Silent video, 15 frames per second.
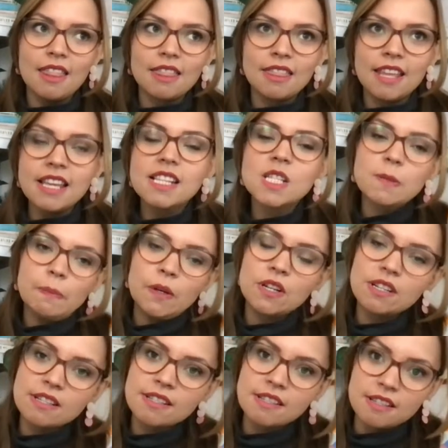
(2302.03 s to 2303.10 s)
this
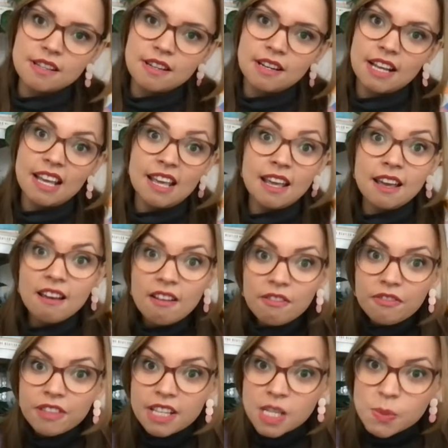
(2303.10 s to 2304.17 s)
person,
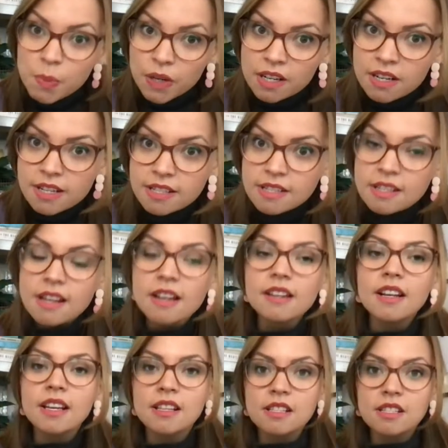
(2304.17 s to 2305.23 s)
if this
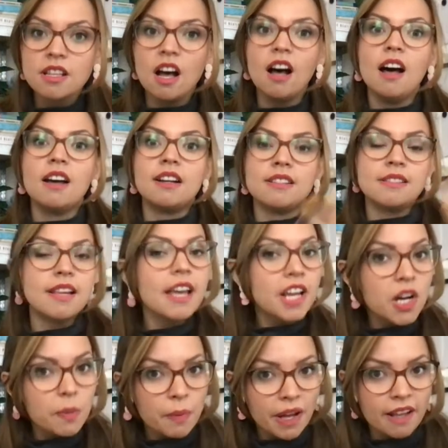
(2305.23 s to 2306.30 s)
person is not a
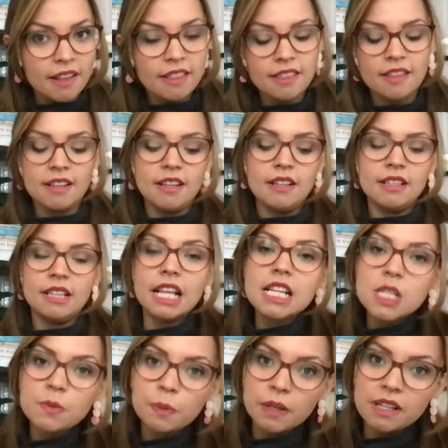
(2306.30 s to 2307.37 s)
psychopath,
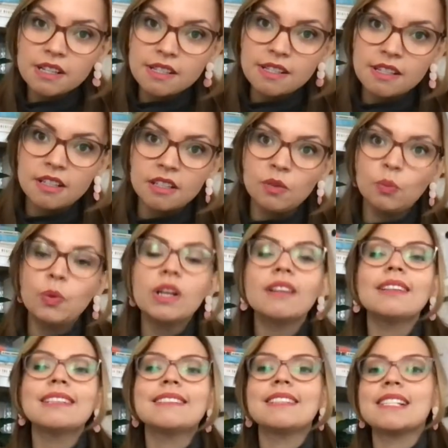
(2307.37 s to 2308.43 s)
this person
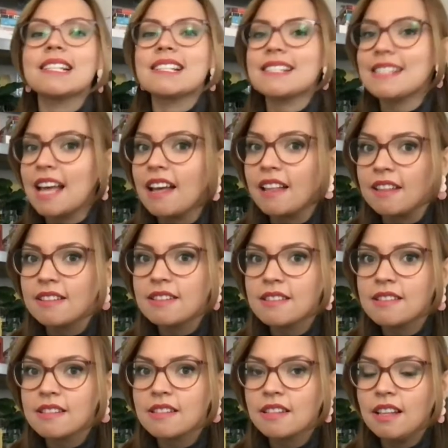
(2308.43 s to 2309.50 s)
will understand
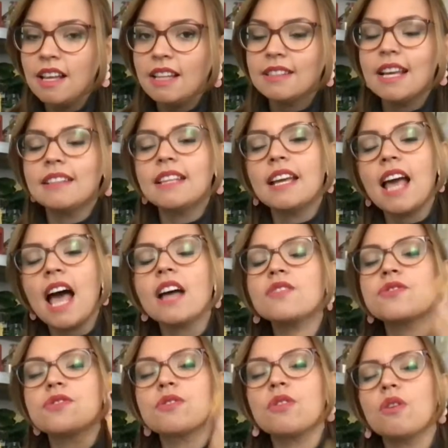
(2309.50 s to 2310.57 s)
that they had
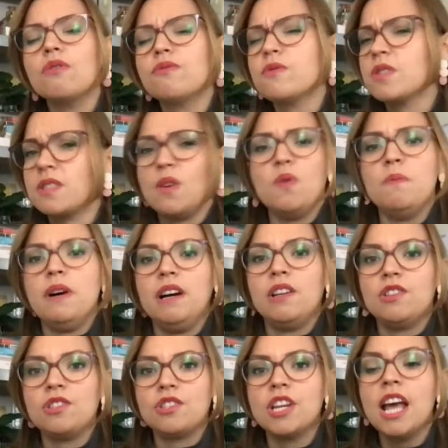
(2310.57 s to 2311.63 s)
to go through so
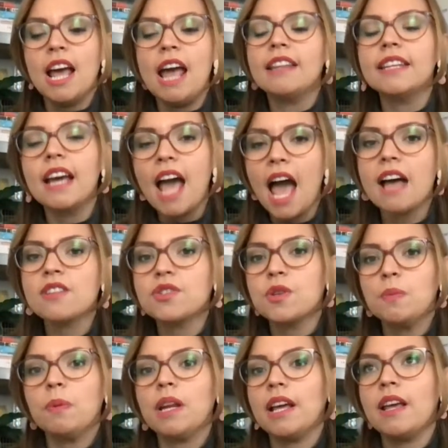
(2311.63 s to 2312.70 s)
much and they had to
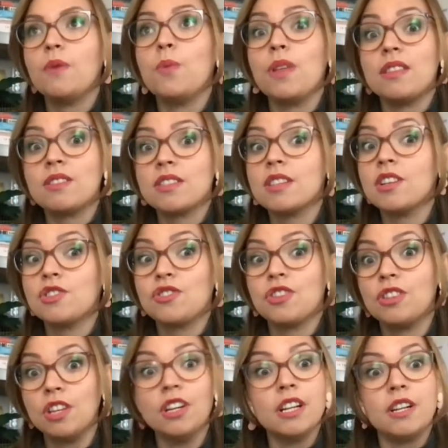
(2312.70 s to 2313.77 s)
play with such
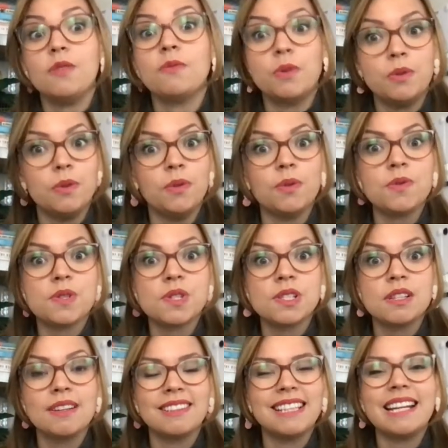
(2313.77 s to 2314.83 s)
dirty rules
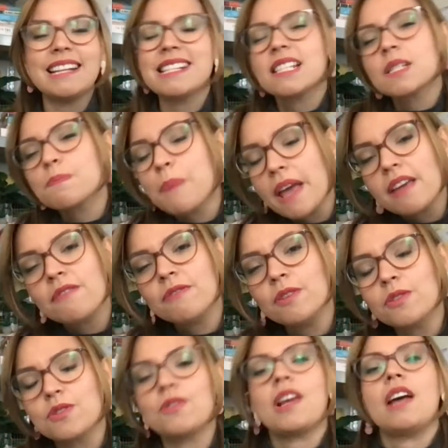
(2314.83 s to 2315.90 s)
that it is painful
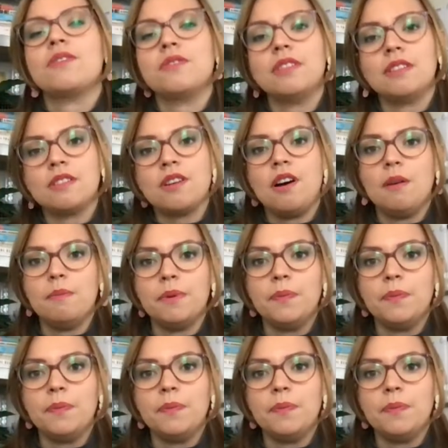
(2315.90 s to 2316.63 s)
to get to the top.